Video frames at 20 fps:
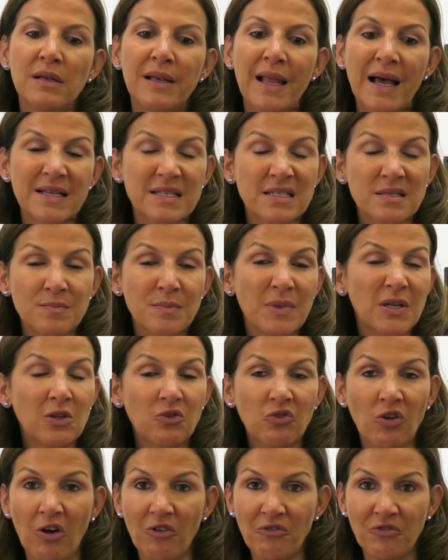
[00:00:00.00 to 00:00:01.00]
Last
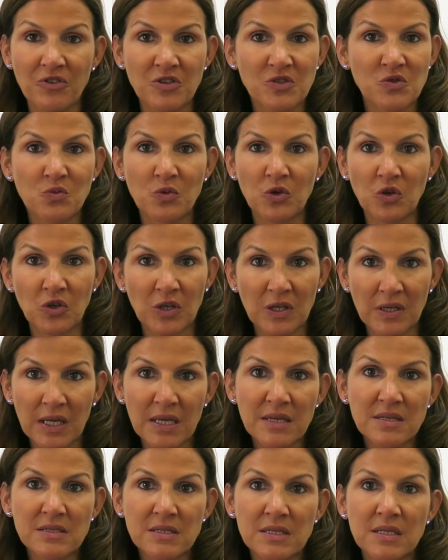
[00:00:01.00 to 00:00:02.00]
minute offers were
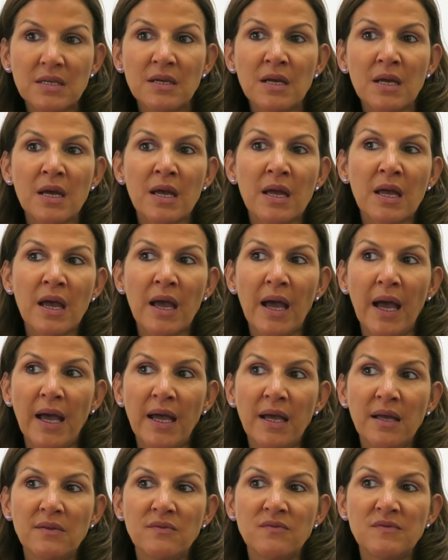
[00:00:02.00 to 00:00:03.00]
crazy.
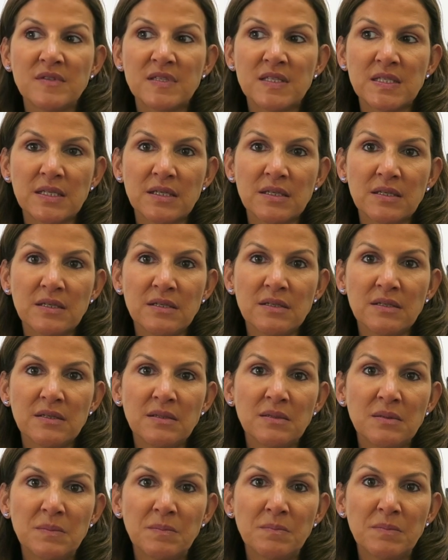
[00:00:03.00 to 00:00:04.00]
And
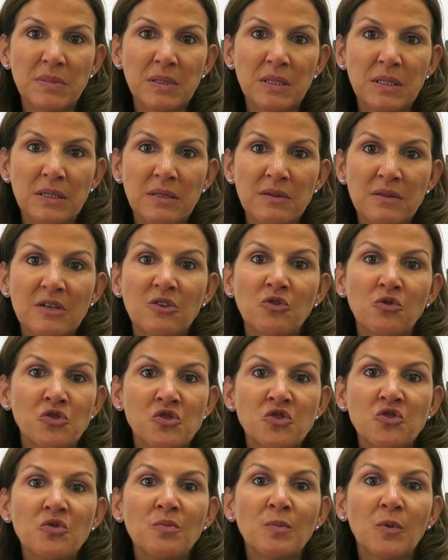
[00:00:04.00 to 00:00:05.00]
the
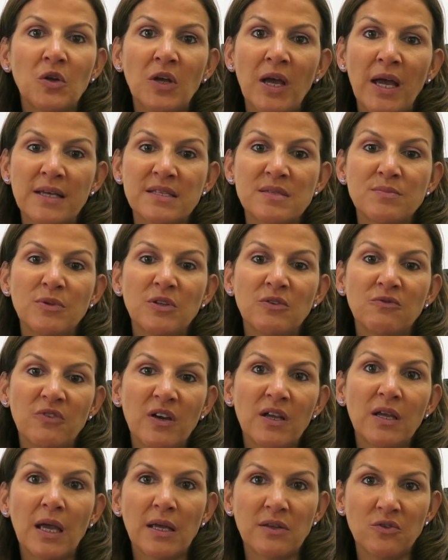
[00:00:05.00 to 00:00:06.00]
consumer has been
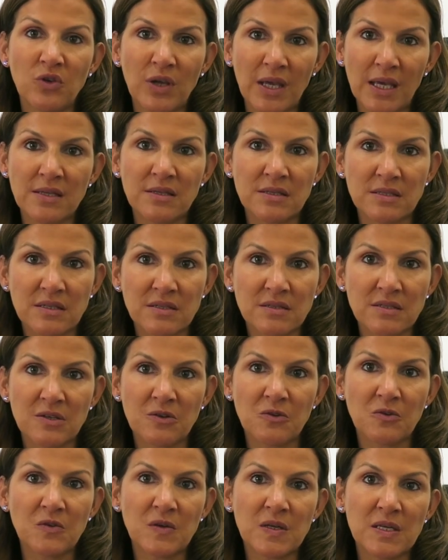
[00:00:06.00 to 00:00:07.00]
very educated,
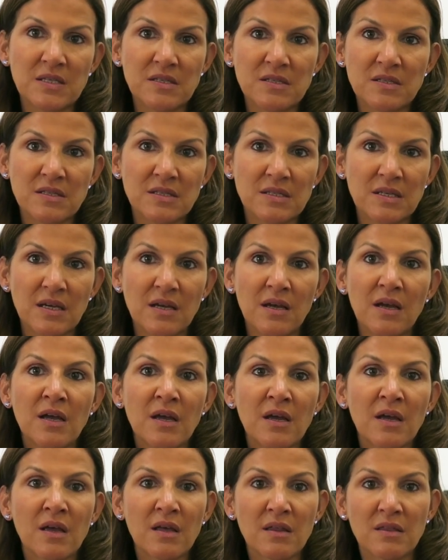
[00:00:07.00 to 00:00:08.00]
you know,
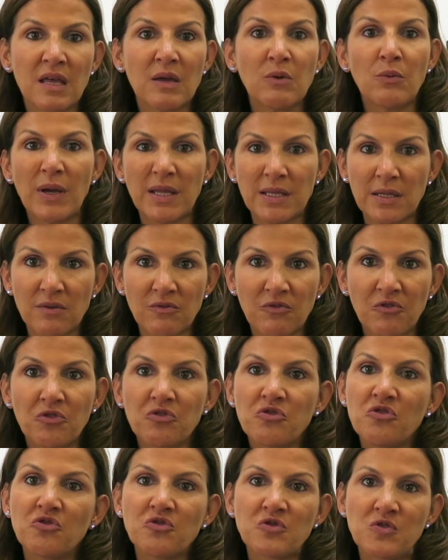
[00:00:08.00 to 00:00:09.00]
they waited
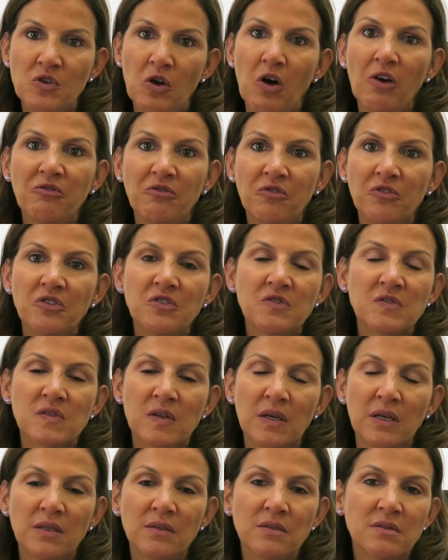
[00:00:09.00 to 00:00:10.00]
for those offers,
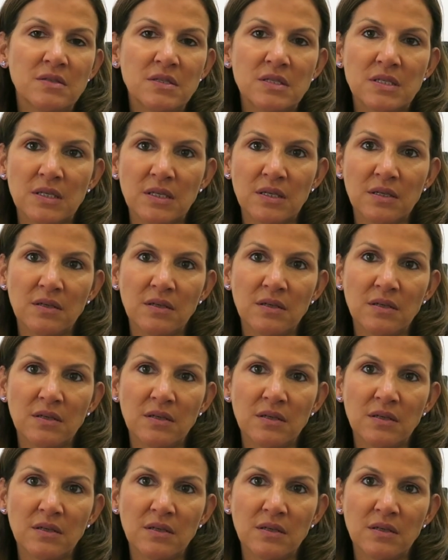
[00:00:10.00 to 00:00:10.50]
and